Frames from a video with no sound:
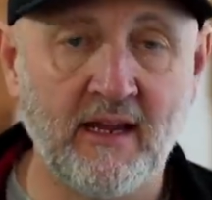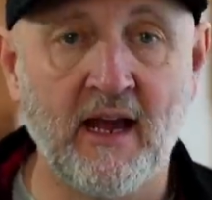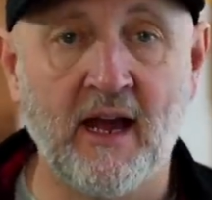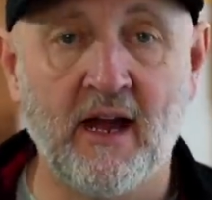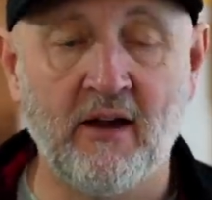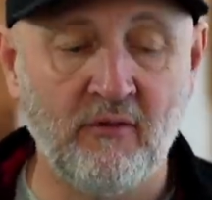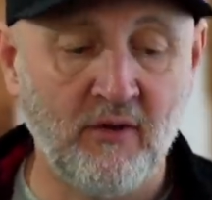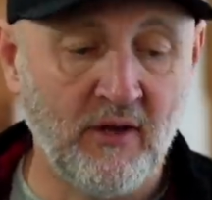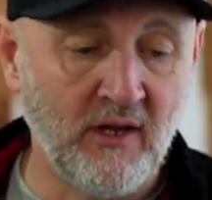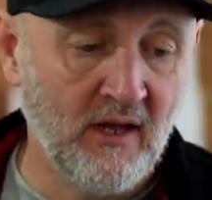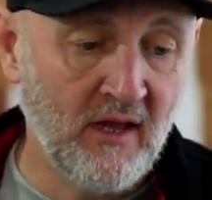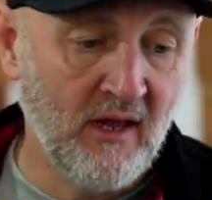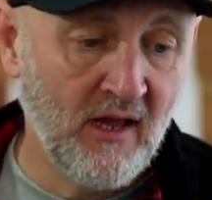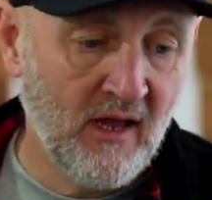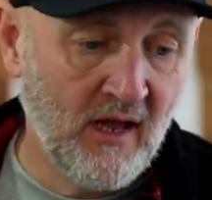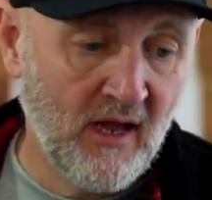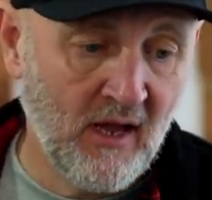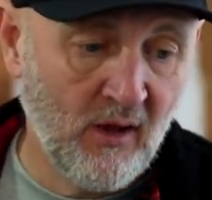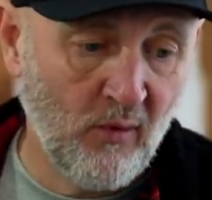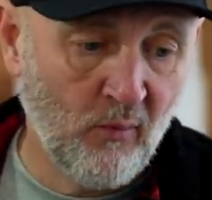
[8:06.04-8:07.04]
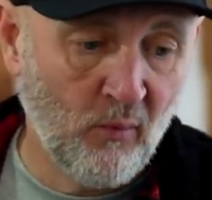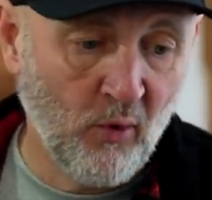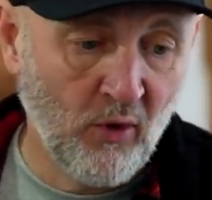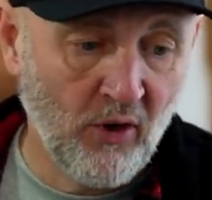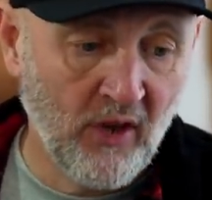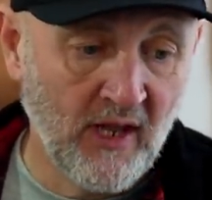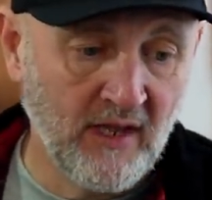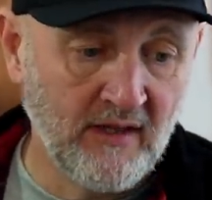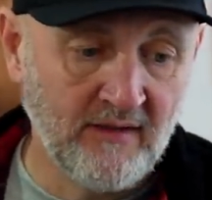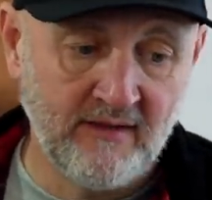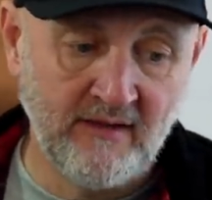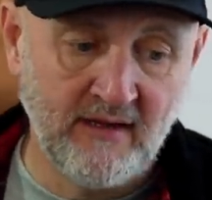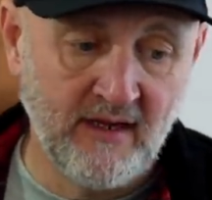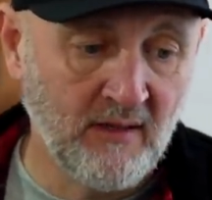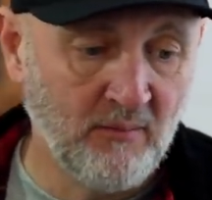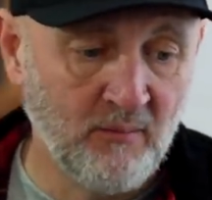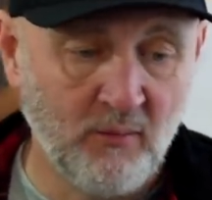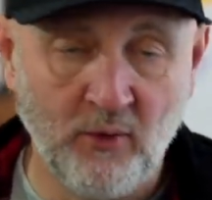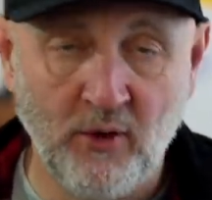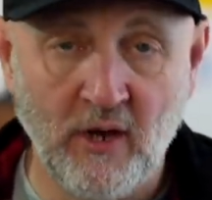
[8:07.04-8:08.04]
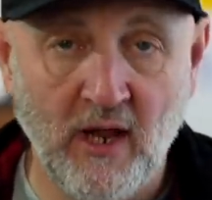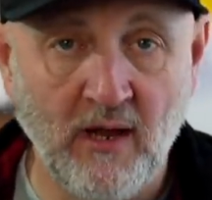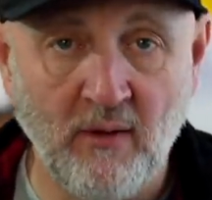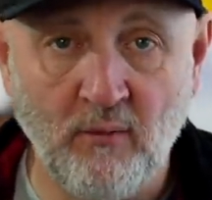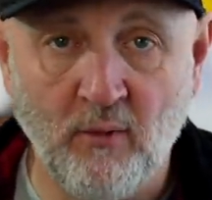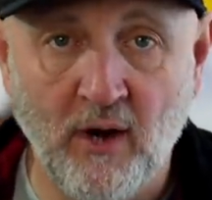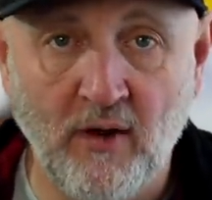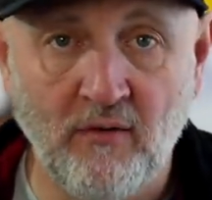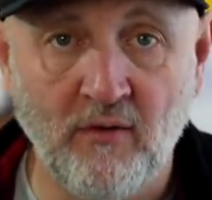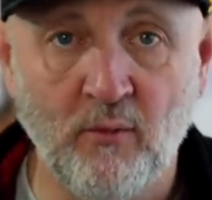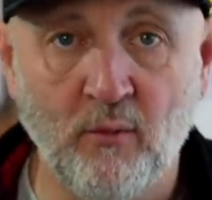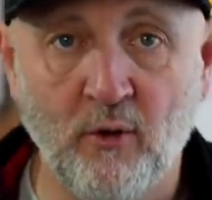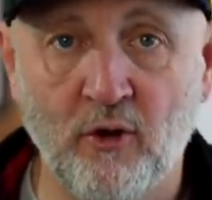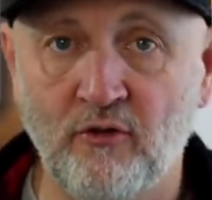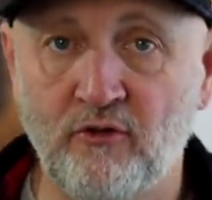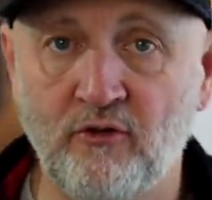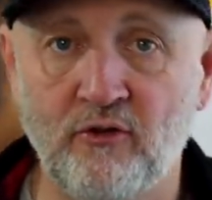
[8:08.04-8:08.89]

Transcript: carry, uh, 198.8 whatever it was,